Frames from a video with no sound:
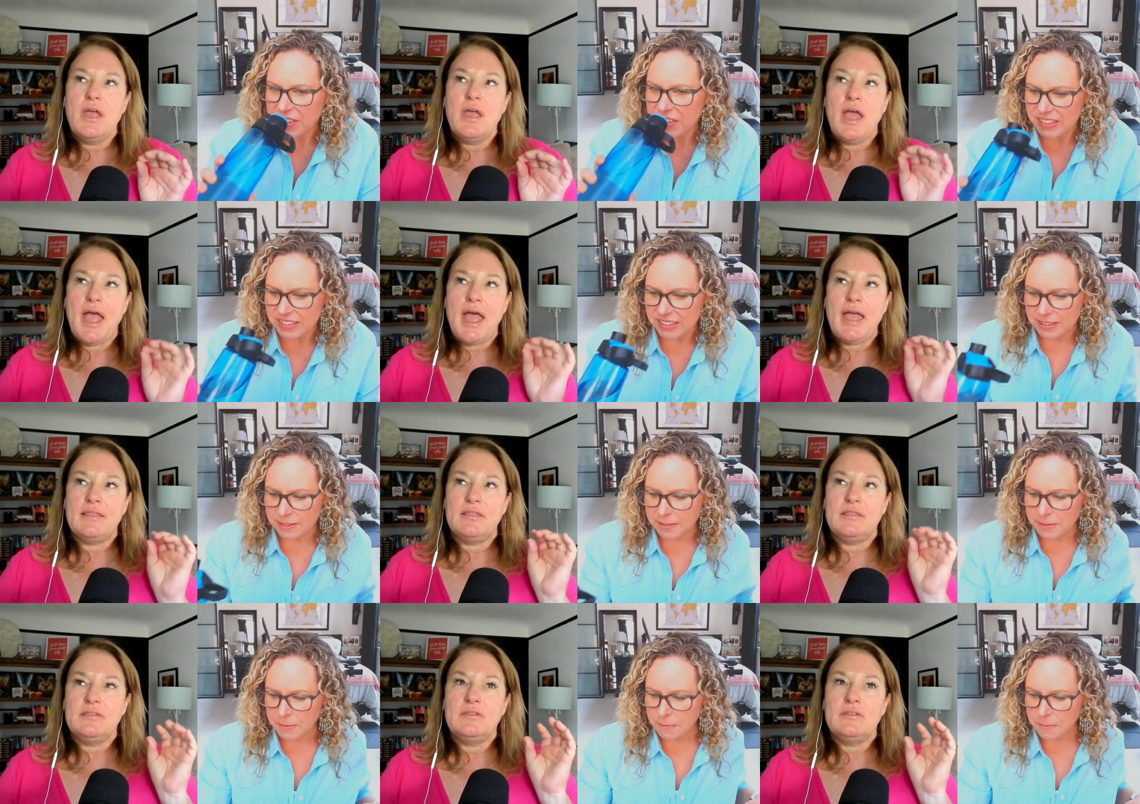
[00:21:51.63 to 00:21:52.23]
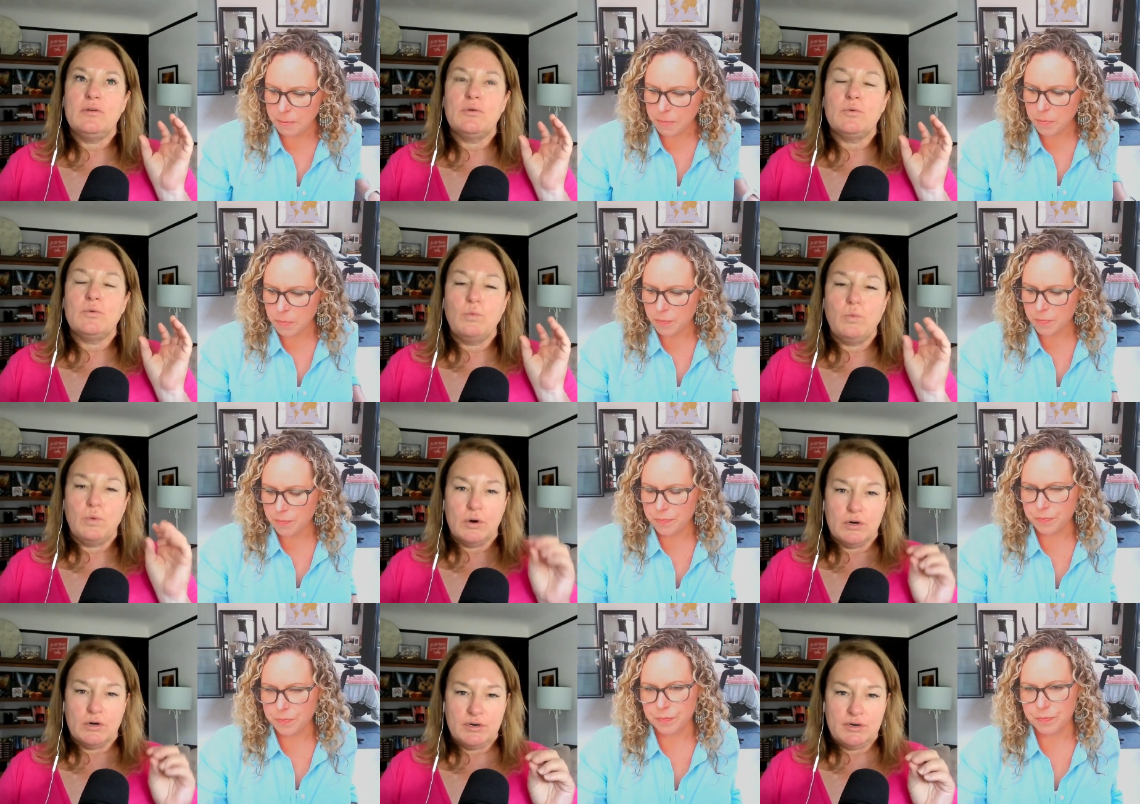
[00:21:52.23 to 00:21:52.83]
Speaker 1: and your
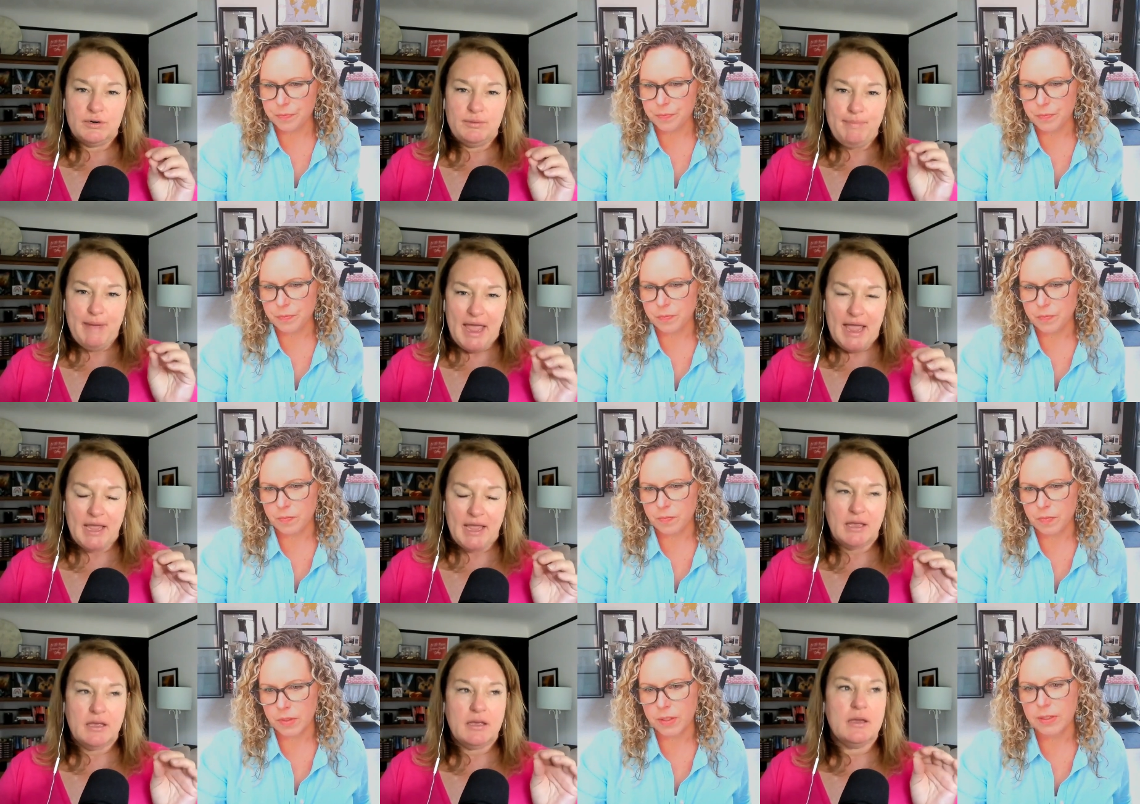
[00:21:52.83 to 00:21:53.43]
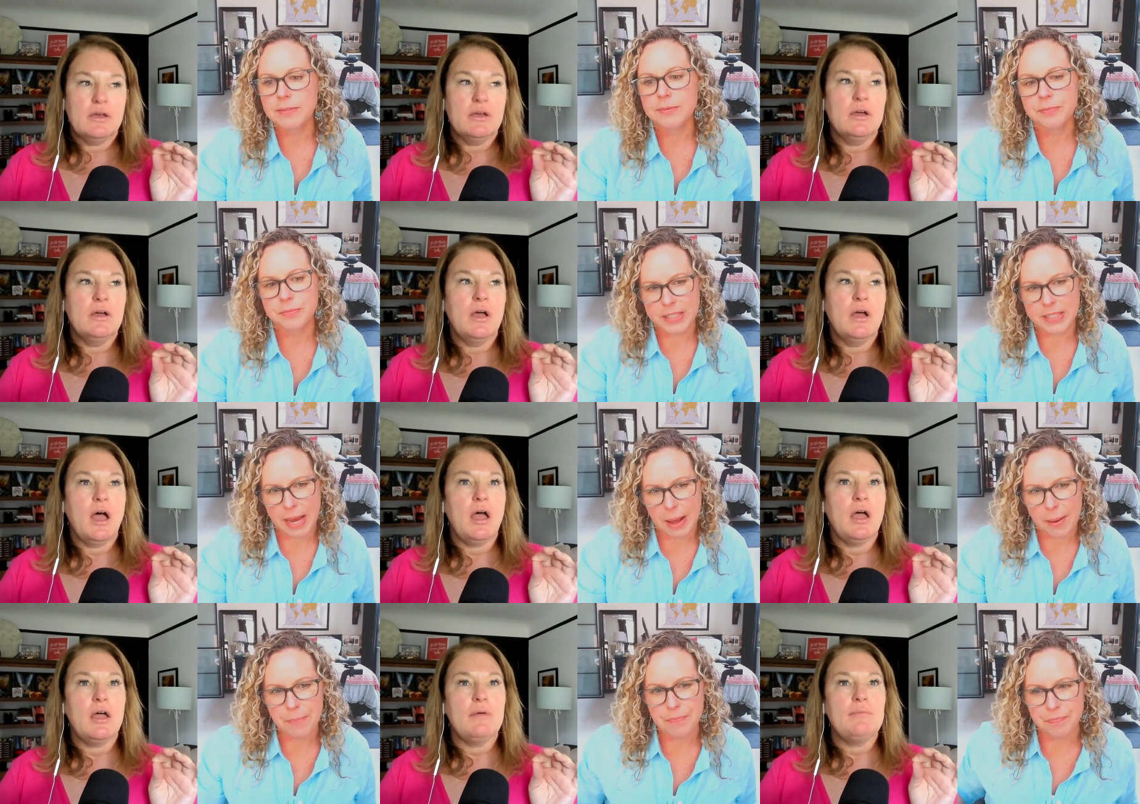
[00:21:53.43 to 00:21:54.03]
word bank. Yeah.